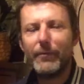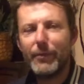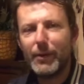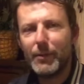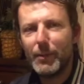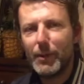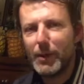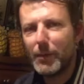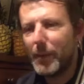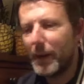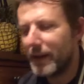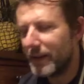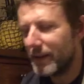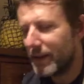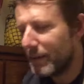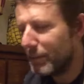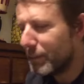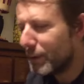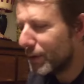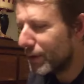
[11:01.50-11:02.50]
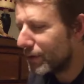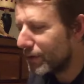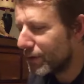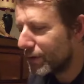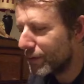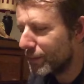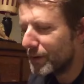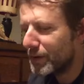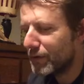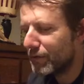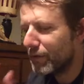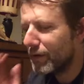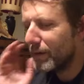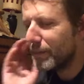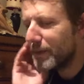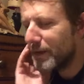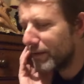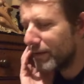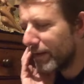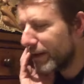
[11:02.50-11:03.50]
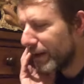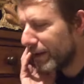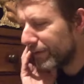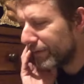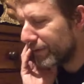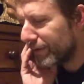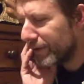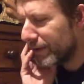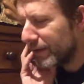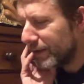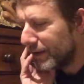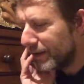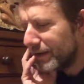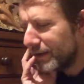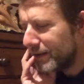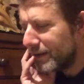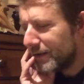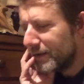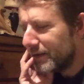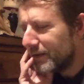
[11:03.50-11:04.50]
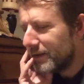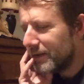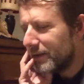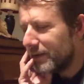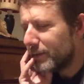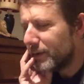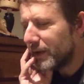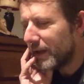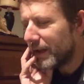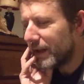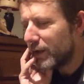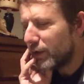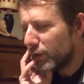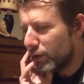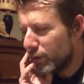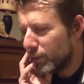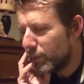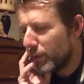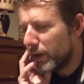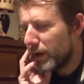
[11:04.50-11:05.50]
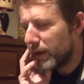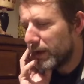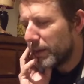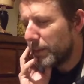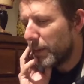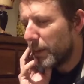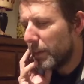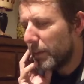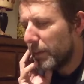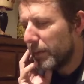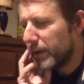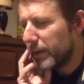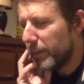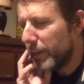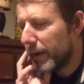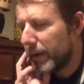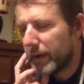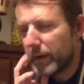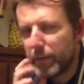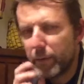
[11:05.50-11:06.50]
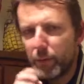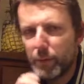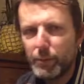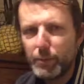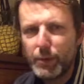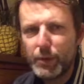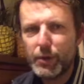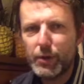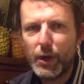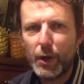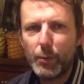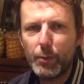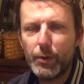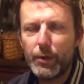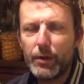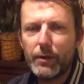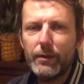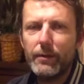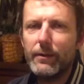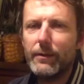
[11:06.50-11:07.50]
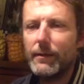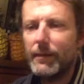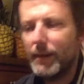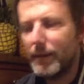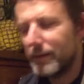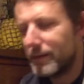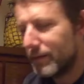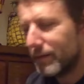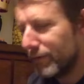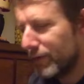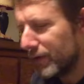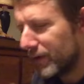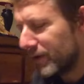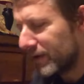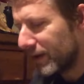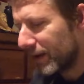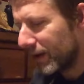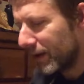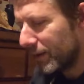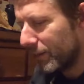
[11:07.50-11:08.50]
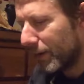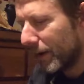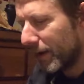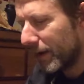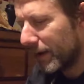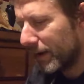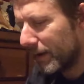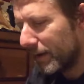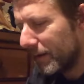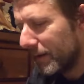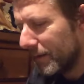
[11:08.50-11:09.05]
for your money back then because you'll be screaming your head off. You'll be saying, it does work, give me my money back. I thought it was a joke. That's the reason to take it back.